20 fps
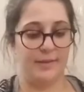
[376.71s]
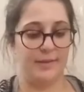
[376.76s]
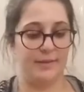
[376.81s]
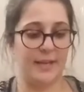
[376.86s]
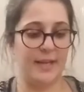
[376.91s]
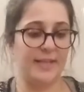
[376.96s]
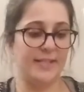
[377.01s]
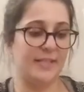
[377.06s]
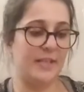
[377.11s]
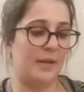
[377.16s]

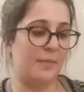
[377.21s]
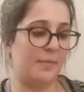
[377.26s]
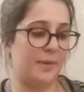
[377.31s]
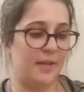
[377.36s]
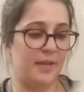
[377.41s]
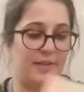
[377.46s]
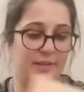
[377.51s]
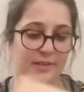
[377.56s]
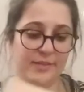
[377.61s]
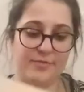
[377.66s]
Next up
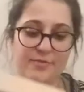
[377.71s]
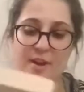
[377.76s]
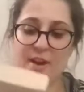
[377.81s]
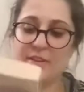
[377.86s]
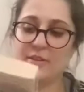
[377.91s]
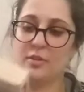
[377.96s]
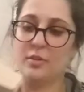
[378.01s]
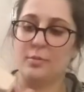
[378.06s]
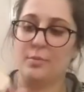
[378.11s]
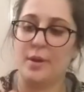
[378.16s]
is
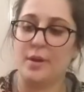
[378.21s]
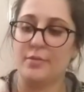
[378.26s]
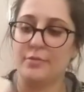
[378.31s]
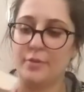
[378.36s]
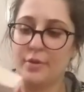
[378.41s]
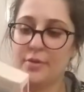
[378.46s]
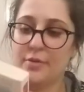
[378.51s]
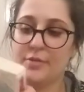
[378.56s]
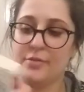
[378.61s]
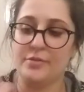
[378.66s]
Randall
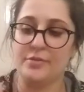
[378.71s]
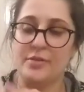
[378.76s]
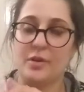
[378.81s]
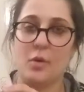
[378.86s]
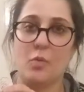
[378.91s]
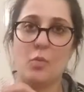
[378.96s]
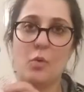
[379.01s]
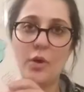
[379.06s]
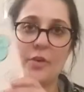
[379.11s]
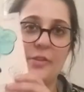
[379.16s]
Munroe's
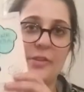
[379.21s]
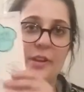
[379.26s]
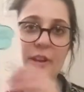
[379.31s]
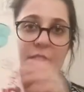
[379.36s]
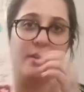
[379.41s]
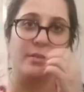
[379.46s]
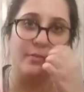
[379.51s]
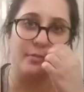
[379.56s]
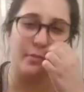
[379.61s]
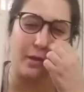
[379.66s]
What
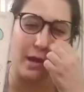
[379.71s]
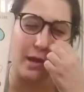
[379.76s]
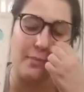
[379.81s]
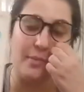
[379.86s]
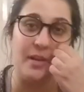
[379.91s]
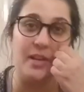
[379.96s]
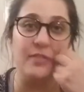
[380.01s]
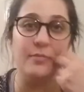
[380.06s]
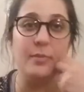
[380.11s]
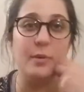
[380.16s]
If. I
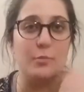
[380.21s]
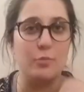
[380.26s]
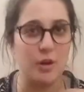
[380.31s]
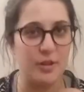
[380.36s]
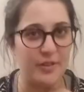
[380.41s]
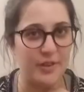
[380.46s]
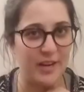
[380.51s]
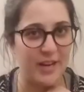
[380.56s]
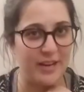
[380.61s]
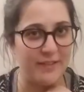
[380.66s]
believe my
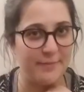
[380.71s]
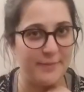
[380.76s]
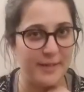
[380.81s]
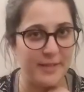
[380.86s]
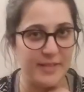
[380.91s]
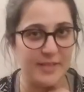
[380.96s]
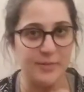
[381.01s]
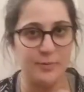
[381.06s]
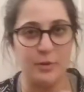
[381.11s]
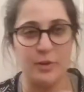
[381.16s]
brother gave me
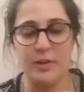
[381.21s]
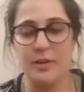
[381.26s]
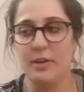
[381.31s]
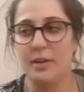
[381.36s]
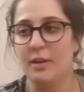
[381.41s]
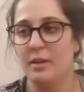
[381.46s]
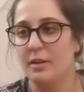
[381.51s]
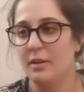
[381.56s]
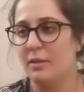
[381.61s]
this one.